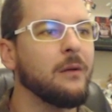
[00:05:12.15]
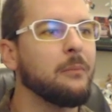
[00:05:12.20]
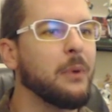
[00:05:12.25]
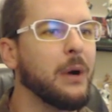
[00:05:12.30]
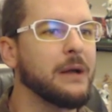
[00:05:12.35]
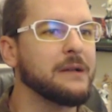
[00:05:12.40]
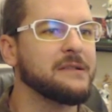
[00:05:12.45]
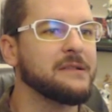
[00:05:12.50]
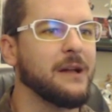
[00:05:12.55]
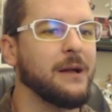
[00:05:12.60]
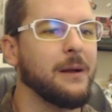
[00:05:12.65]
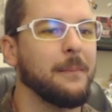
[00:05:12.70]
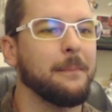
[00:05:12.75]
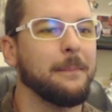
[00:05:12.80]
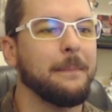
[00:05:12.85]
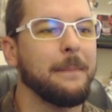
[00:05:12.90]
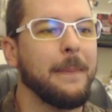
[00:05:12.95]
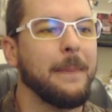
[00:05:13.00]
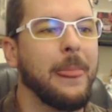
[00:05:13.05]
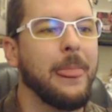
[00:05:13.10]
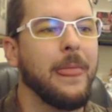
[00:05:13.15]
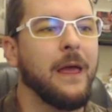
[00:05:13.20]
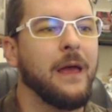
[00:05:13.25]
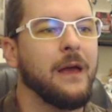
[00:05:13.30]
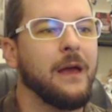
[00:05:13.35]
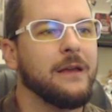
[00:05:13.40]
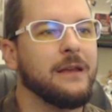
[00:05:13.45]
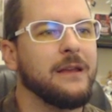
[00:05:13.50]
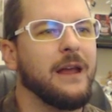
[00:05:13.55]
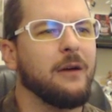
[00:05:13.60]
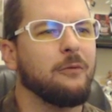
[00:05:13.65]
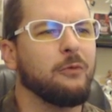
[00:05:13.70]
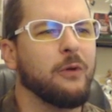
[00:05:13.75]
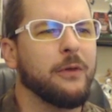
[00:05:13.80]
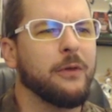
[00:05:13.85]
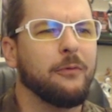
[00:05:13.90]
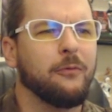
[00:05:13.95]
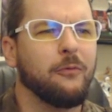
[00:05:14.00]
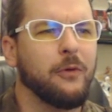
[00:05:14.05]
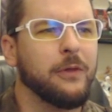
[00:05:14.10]
But yeah,
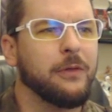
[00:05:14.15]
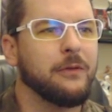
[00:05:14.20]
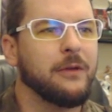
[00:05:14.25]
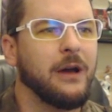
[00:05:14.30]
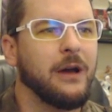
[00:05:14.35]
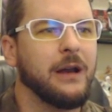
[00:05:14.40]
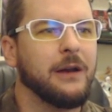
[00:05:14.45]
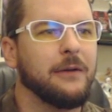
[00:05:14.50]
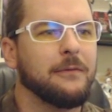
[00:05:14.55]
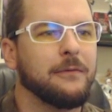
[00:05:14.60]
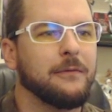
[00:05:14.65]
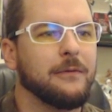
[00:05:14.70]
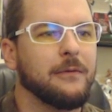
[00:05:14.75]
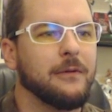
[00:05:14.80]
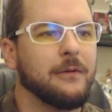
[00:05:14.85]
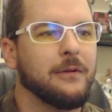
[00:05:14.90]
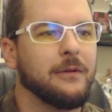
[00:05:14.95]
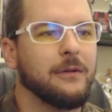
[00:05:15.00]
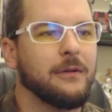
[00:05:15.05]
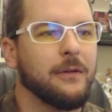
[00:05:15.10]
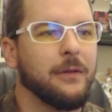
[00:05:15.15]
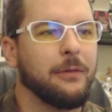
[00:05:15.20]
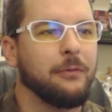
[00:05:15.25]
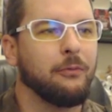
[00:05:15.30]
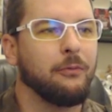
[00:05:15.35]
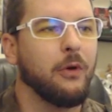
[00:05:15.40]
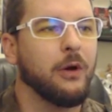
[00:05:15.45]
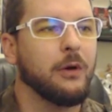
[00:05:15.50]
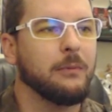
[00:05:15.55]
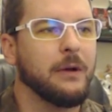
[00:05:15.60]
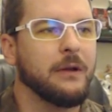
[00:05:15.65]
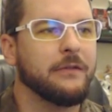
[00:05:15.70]
with kind of throwing